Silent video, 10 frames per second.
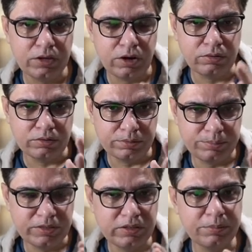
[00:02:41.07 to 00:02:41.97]
Now,
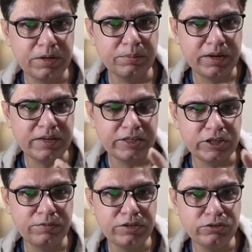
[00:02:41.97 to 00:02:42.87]
please keep it in mind,
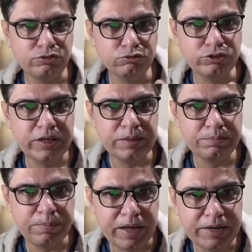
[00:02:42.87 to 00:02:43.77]
HIV is usually
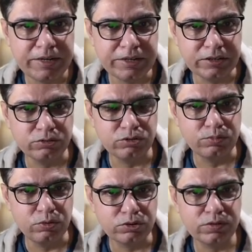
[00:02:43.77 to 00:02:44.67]
perinatal, so it's
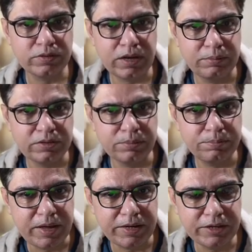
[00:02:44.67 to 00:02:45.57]
most of the time it's a
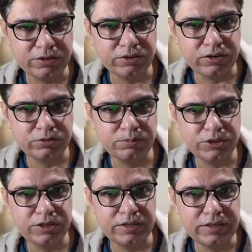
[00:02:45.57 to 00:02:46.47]
perinatal
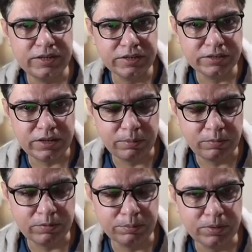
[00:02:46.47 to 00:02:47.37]
transmission near the time
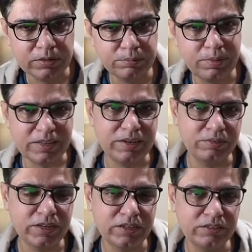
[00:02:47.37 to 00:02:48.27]
of the birth, but
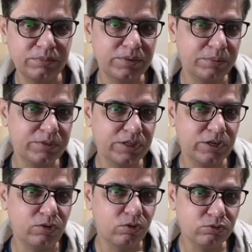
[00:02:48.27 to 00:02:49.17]
nevertheless, sometimes it
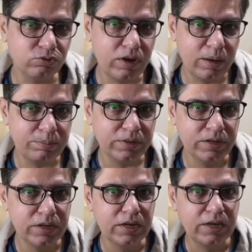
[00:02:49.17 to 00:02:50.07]
can also happen
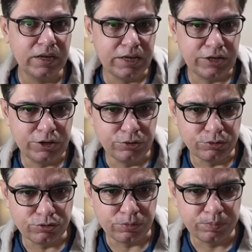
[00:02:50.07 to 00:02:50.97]
in utero.